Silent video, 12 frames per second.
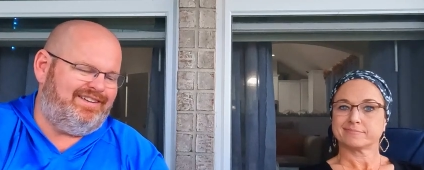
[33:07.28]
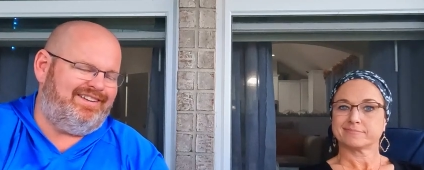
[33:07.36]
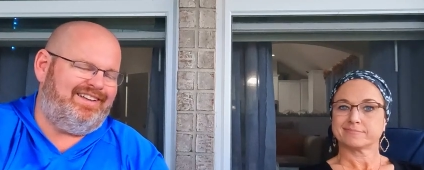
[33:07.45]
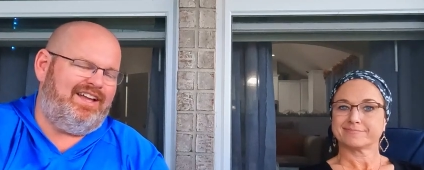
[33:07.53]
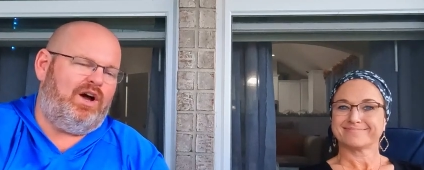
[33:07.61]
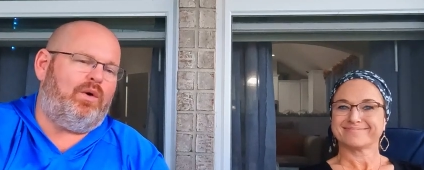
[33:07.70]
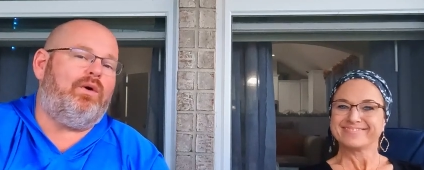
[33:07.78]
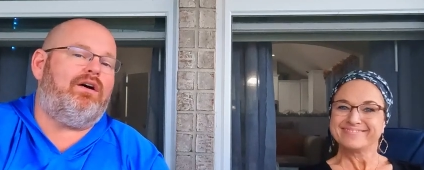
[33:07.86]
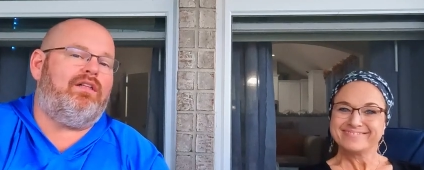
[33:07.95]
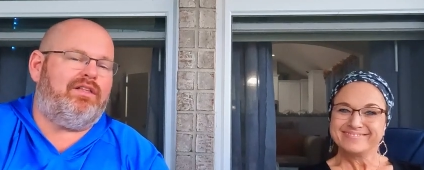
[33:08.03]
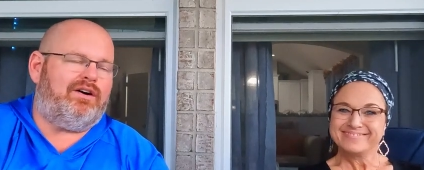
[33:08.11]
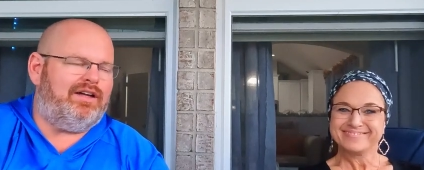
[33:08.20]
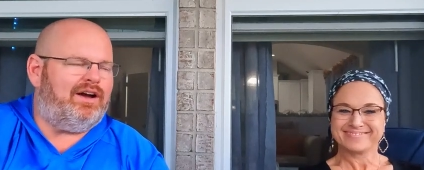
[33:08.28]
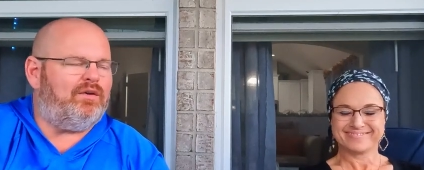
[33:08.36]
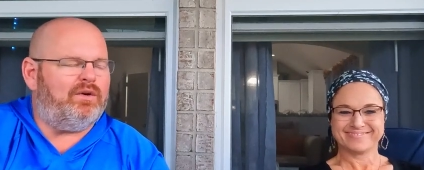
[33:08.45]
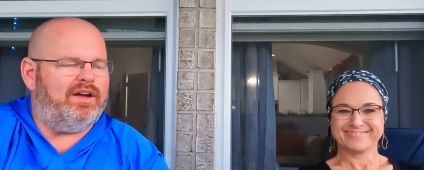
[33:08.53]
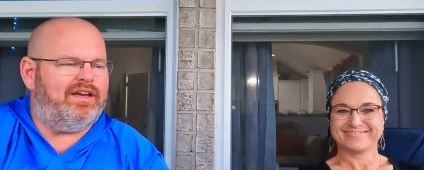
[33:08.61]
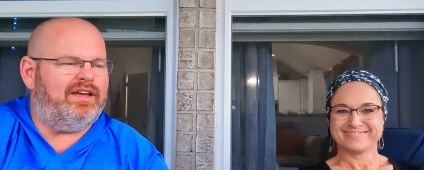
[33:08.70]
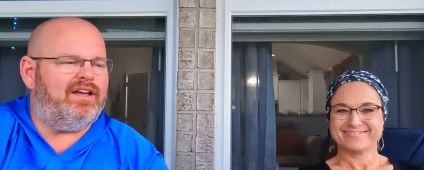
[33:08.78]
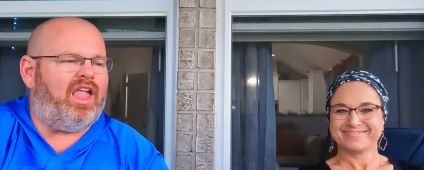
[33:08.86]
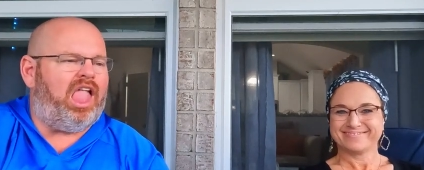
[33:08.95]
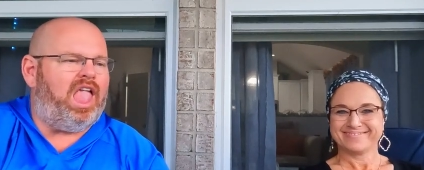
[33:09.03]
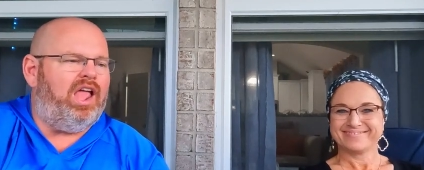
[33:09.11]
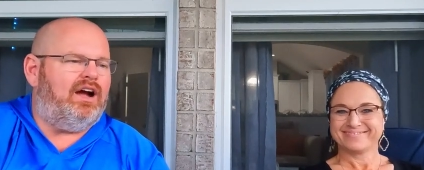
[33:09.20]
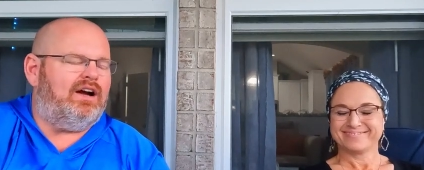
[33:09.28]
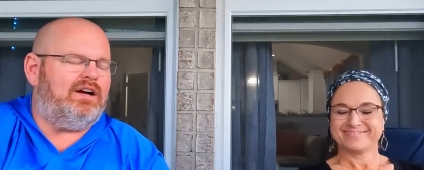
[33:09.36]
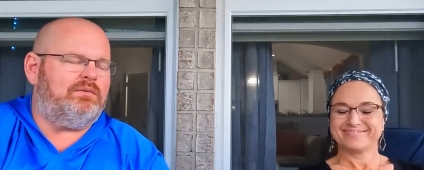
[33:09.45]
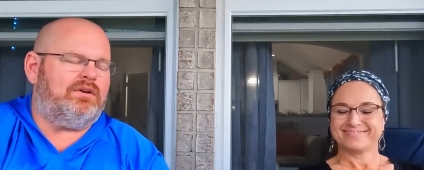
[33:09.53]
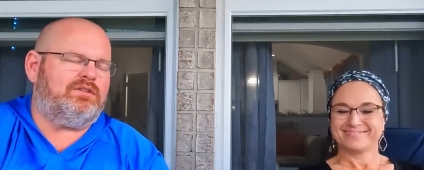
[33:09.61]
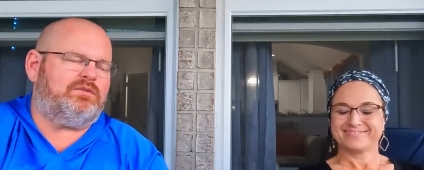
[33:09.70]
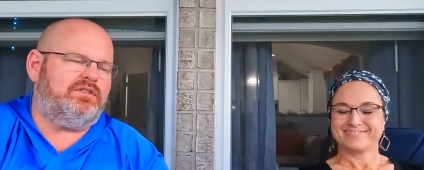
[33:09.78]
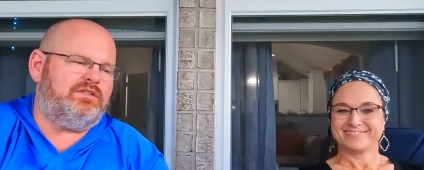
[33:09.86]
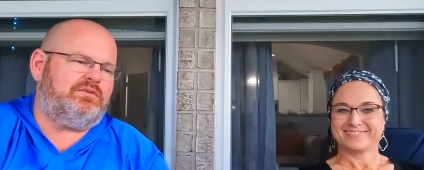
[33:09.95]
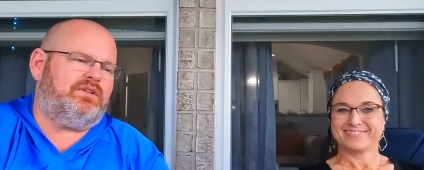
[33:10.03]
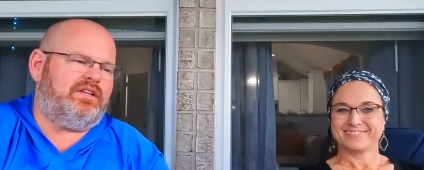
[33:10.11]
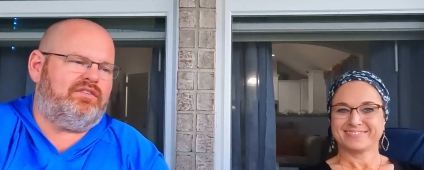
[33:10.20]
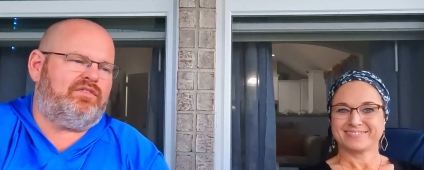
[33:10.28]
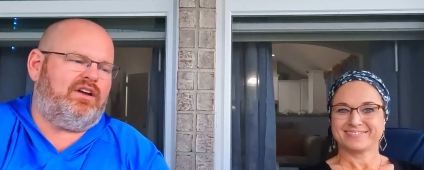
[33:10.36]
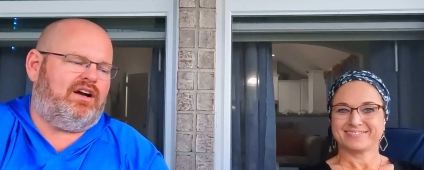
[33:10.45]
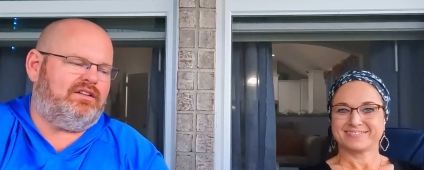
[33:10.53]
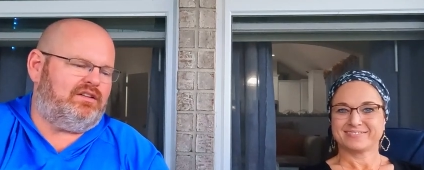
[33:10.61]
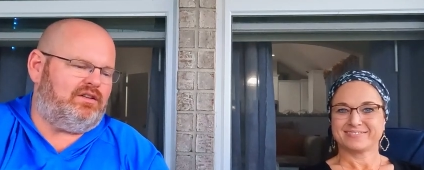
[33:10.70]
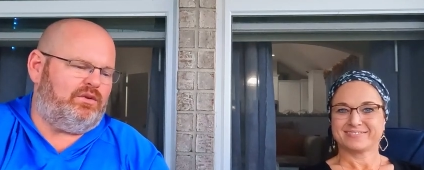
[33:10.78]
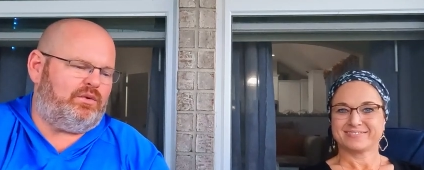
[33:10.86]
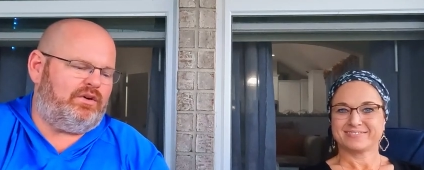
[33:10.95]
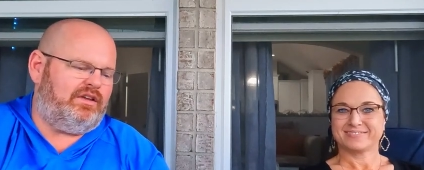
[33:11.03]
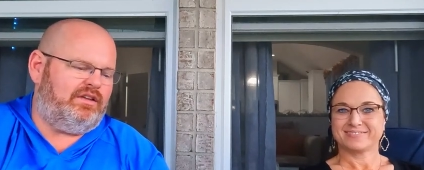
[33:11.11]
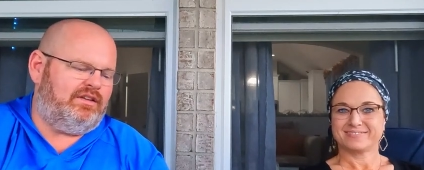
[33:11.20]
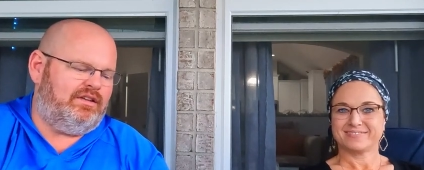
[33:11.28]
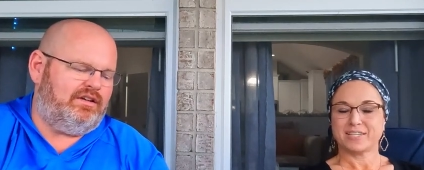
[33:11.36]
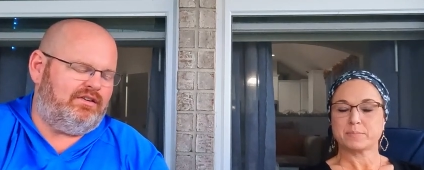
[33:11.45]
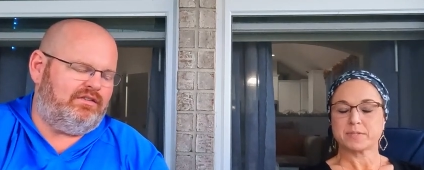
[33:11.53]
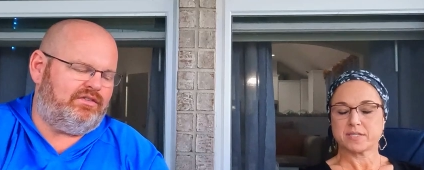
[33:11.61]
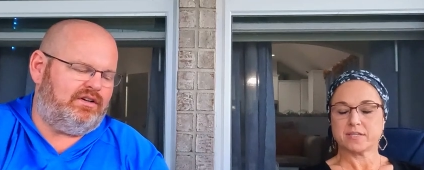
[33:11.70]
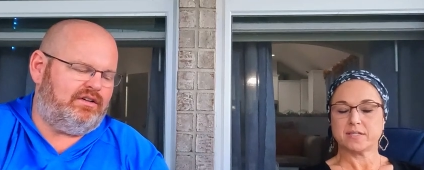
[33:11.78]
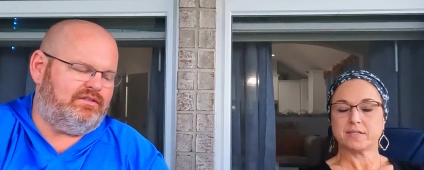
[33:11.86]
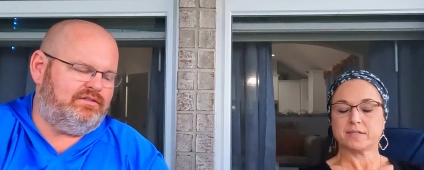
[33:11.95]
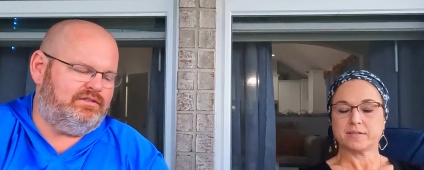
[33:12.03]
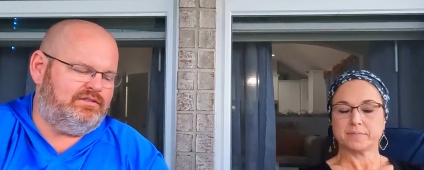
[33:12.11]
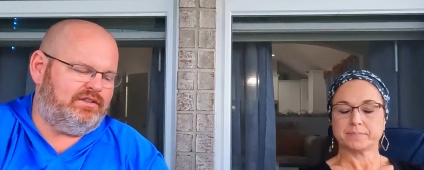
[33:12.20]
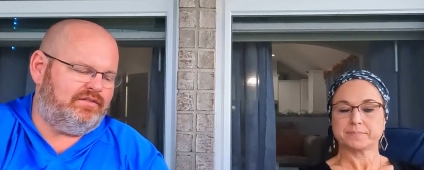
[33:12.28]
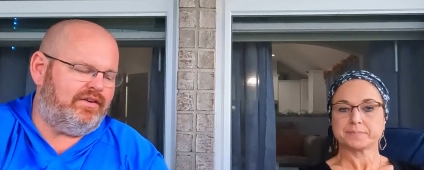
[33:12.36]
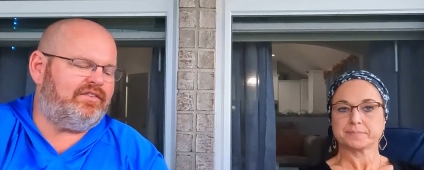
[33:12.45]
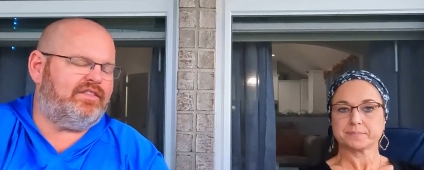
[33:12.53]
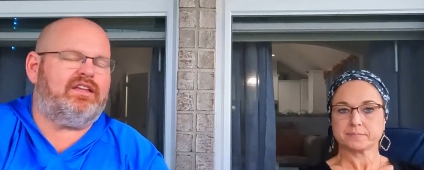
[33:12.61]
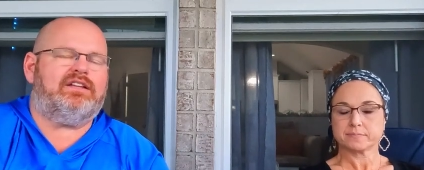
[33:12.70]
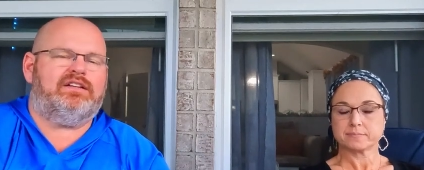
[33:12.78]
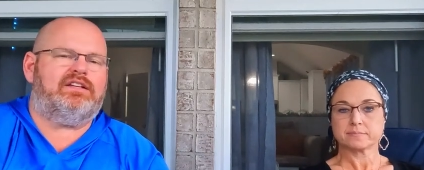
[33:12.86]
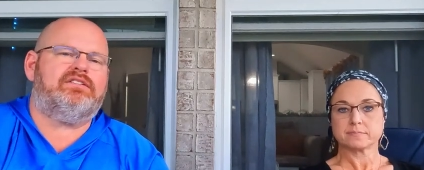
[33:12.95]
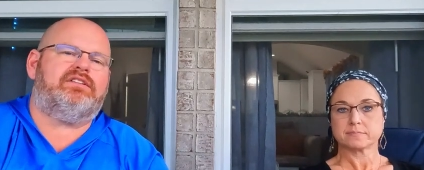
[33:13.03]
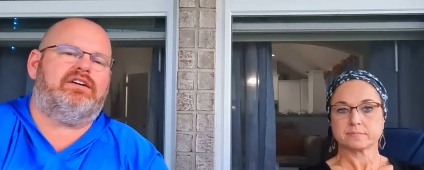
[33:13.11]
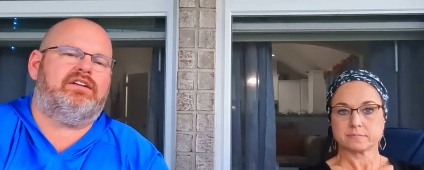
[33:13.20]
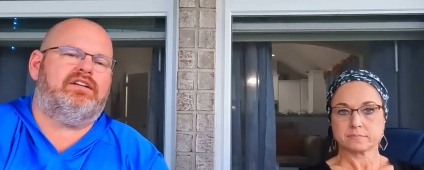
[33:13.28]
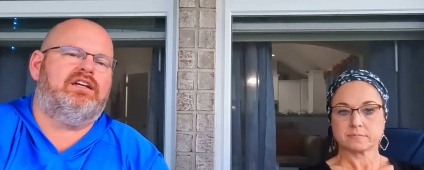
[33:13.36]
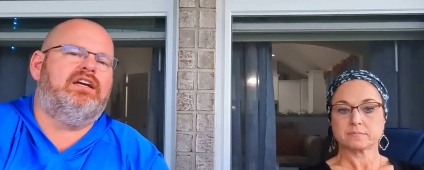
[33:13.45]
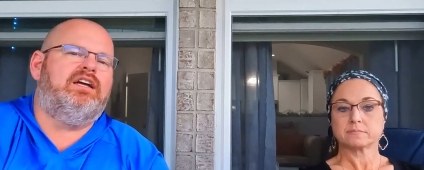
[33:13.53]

Speaker 1: a well thought out way because um, we just want to give God the glory of, uh, of everything that He's done.